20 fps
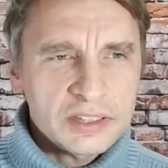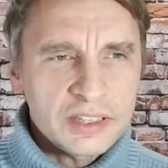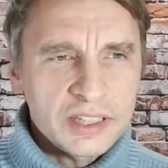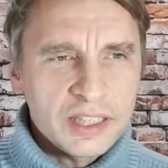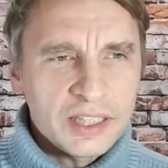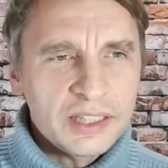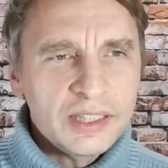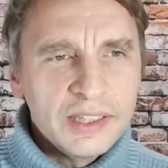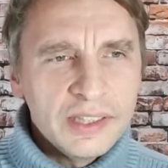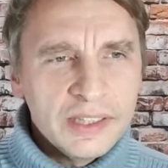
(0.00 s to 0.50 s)

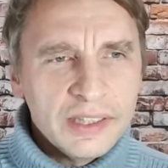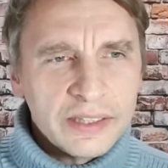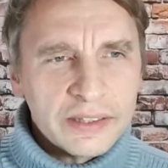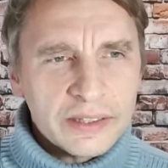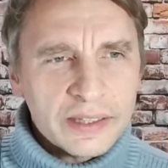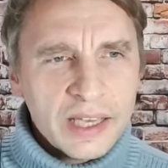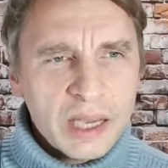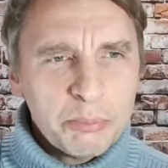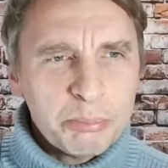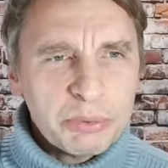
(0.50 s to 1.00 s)
The
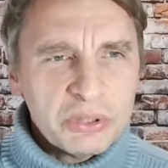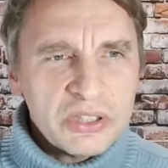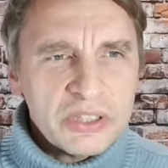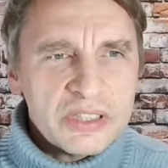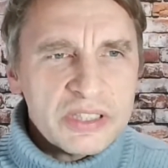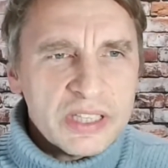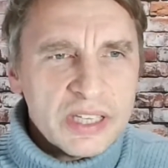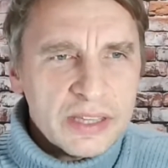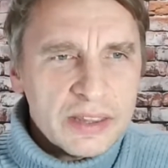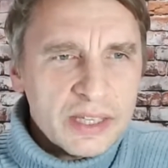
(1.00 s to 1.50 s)
company
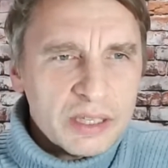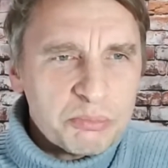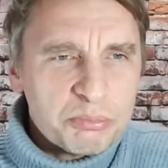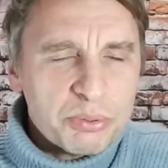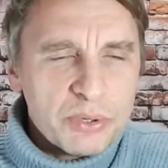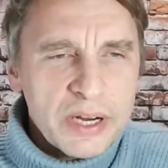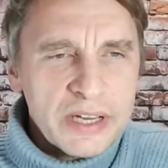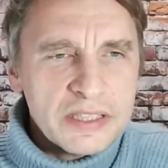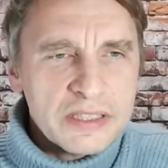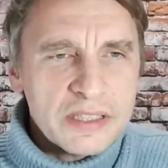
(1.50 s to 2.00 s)
said that
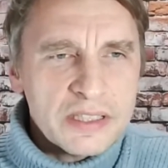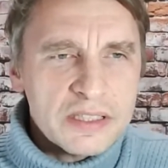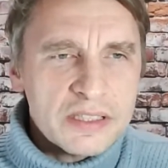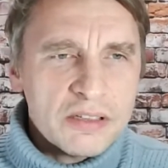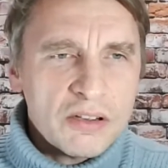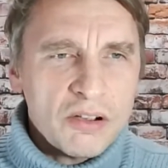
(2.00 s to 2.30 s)
prices